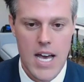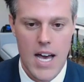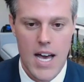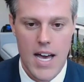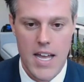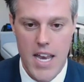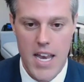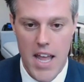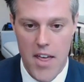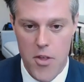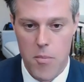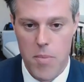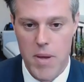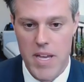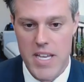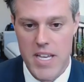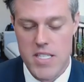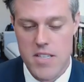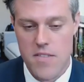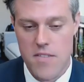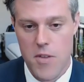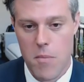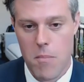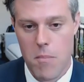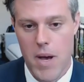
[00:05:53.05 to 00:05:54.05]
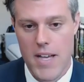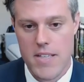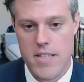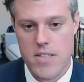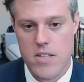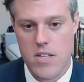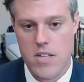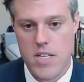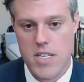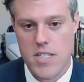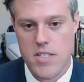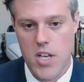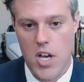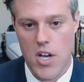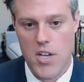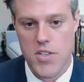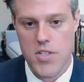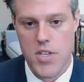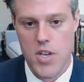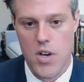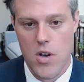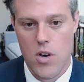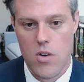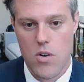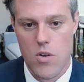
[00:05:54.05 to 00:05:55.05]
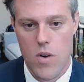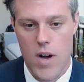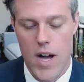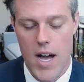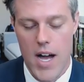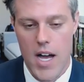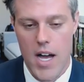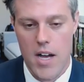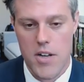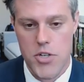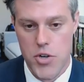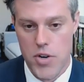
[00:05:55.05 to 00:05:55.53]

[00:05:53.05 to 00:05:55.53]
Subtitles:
Another piece of the puzzle is also